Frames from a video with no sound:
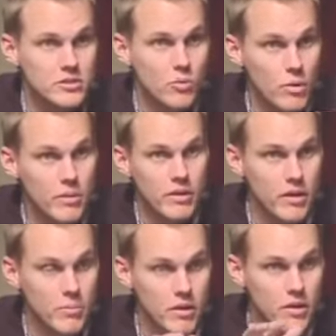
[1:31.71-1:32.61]
women
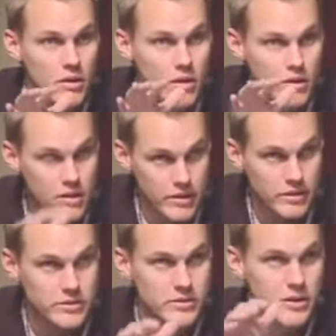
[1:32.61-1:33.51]
can be
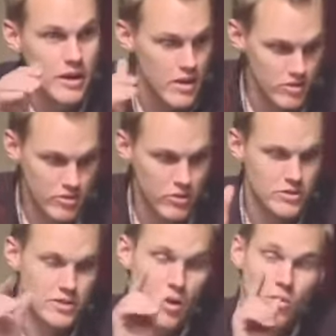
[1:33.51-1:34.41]
deacons in the
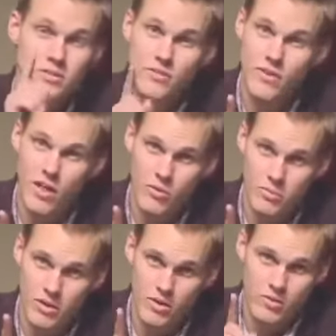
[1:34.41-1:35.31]
church. Now, I want you to follow with
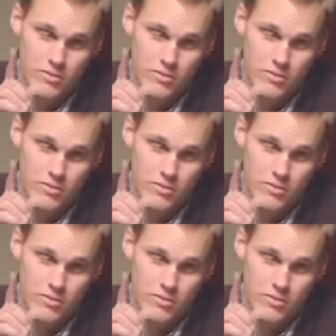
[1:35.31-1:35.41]
me here.